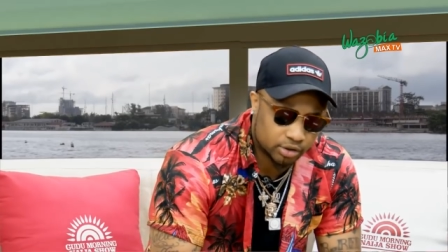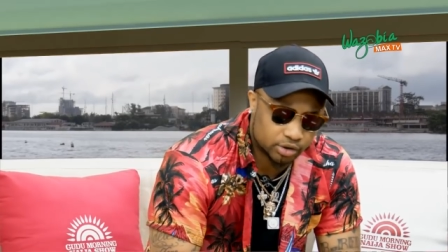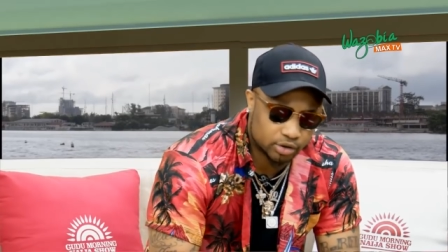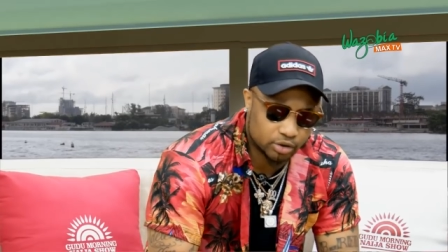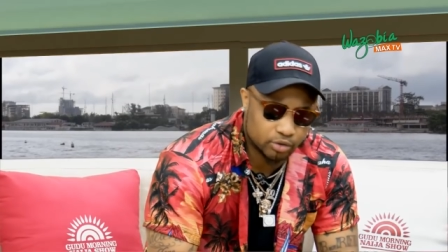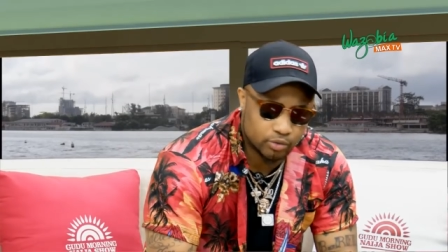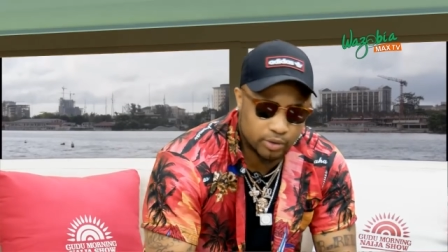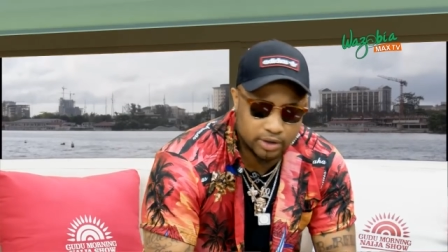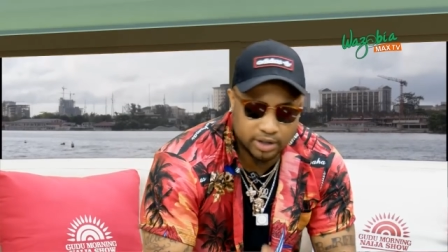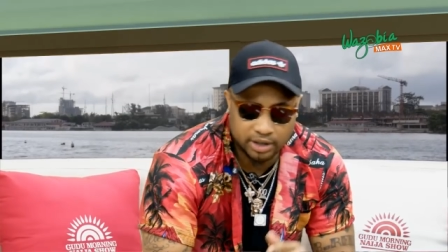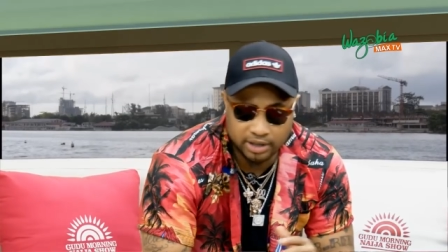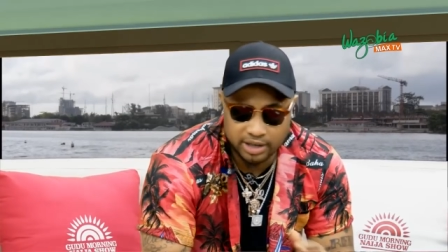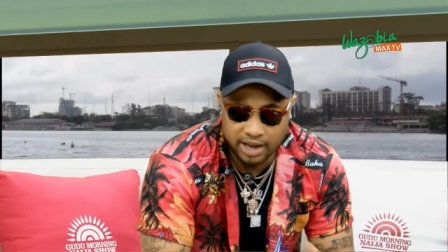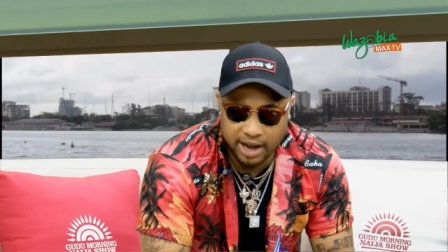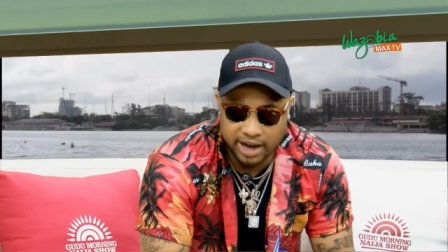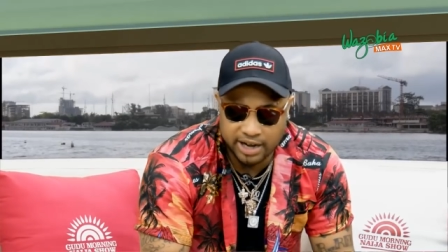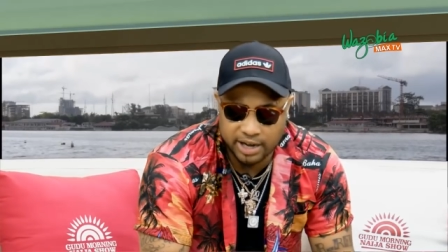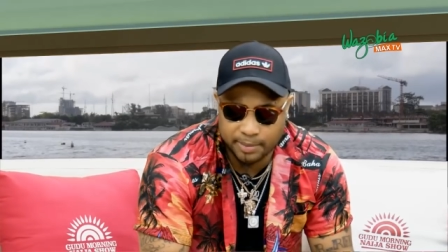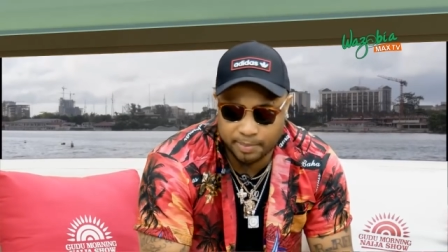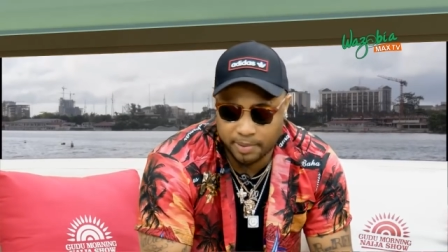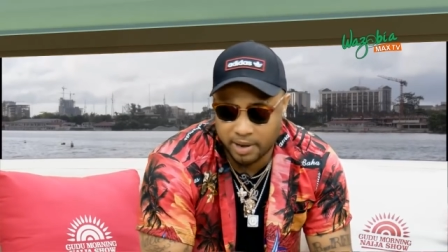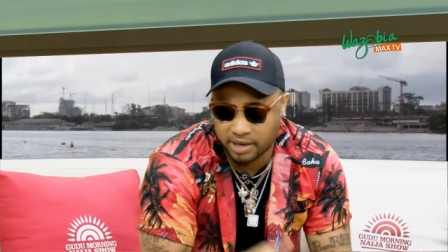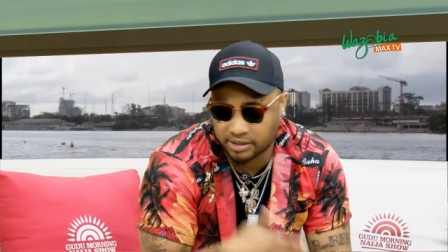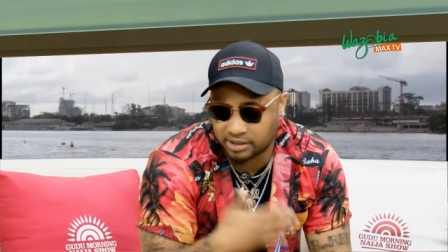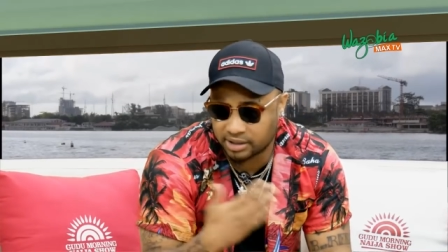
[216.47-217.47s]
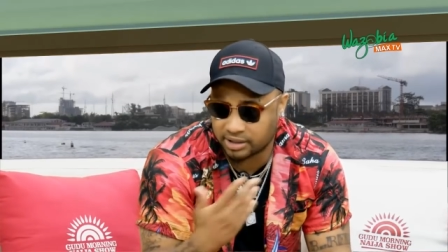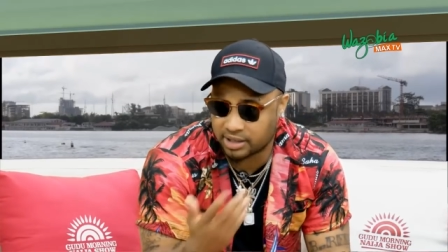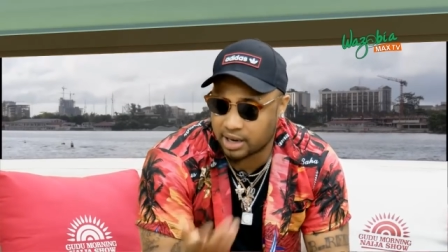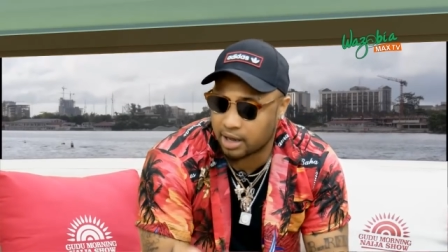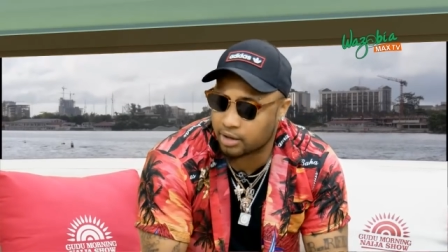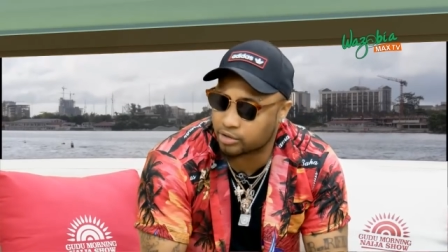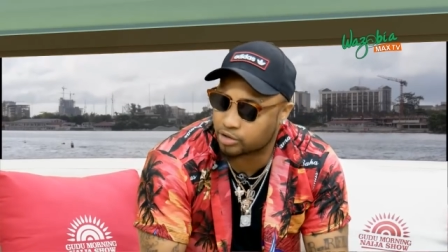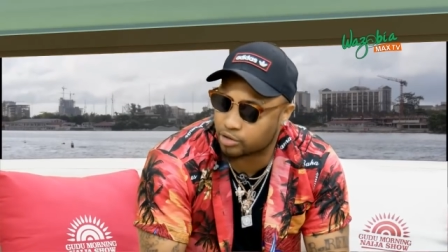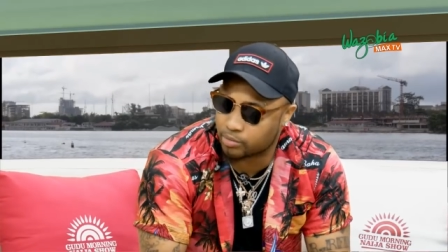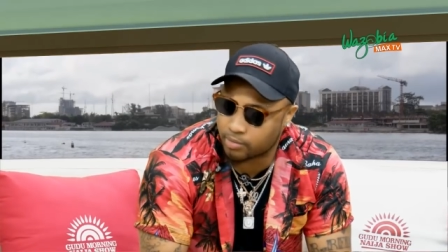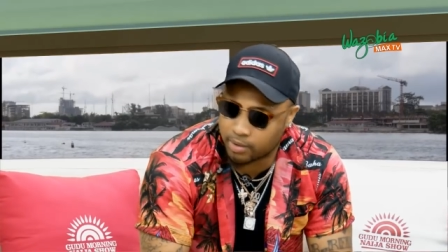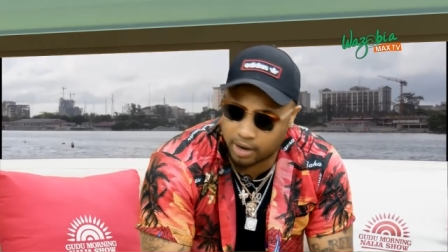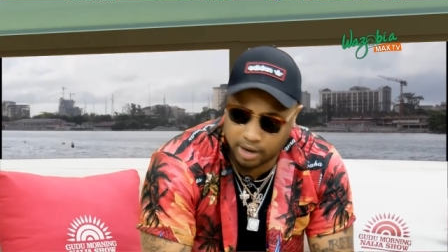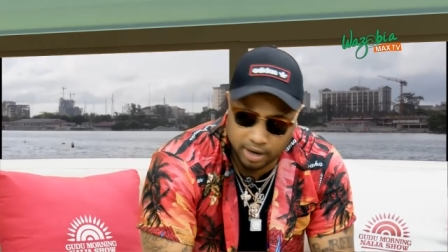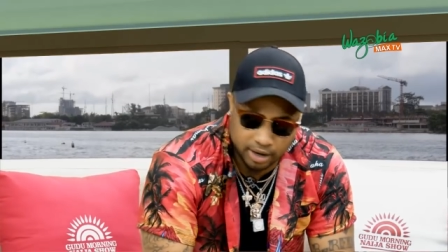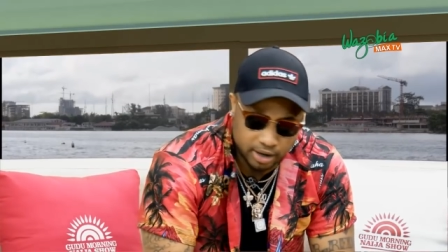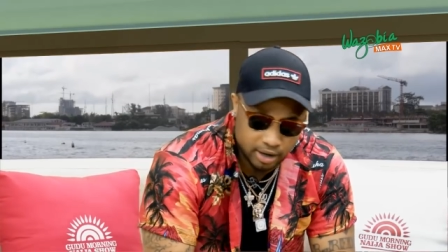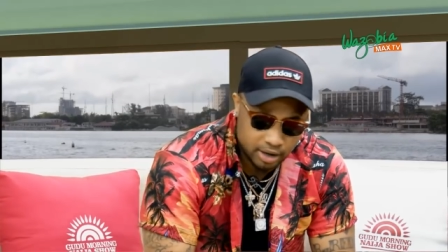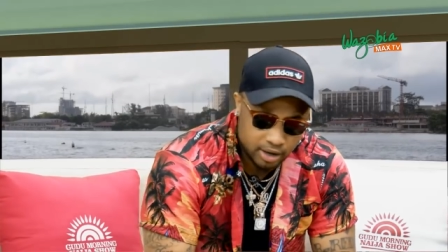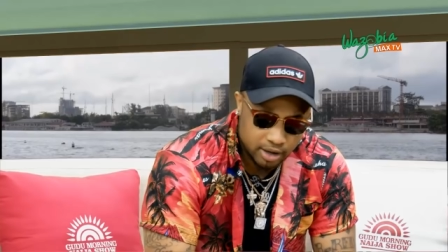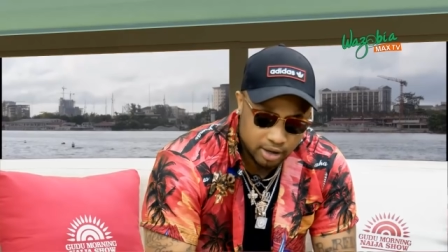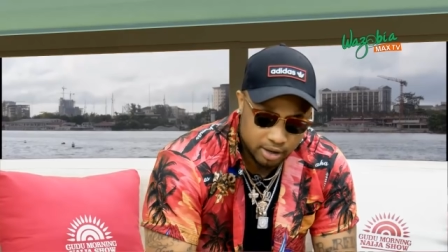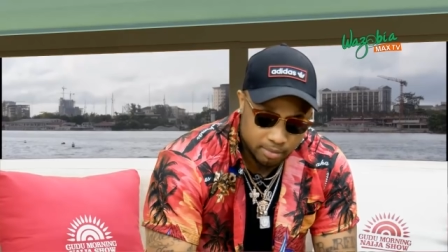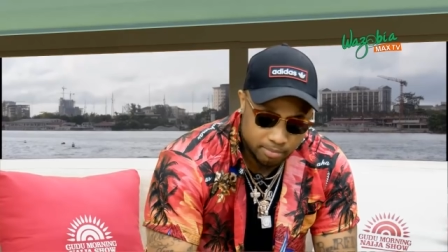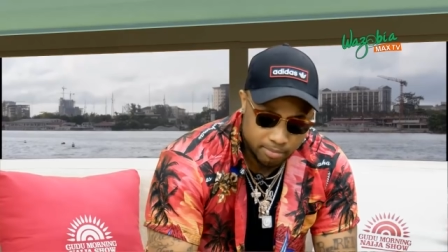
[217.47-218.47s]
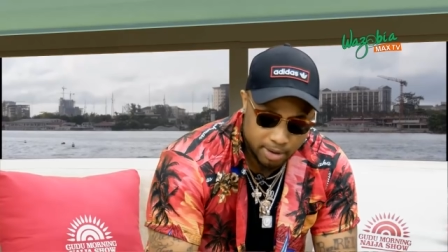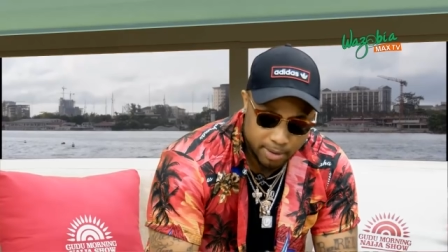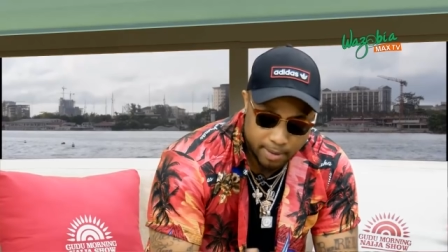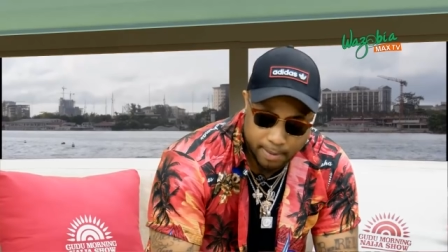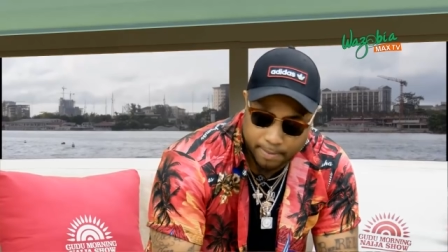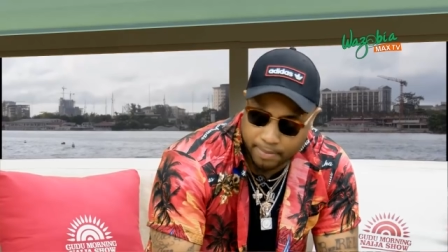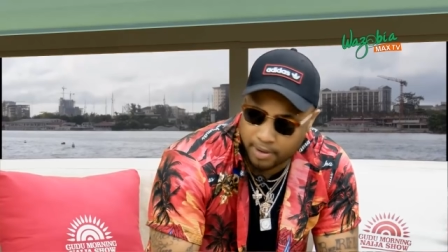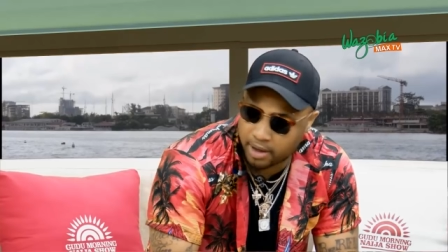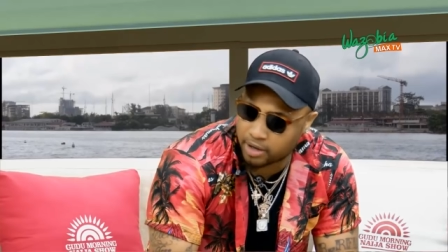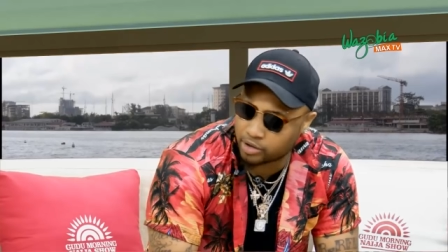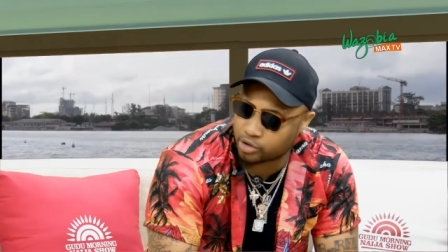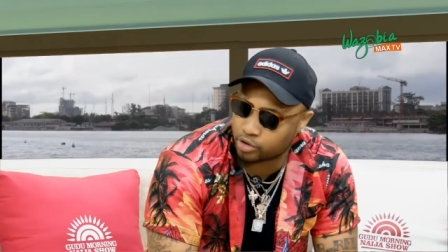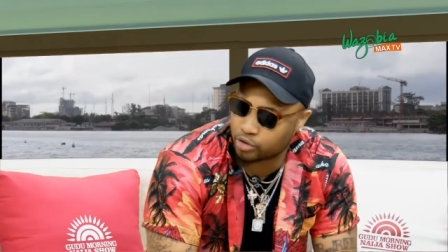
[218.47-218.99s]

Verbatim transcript: So when he died, he passed it down to my, my papa.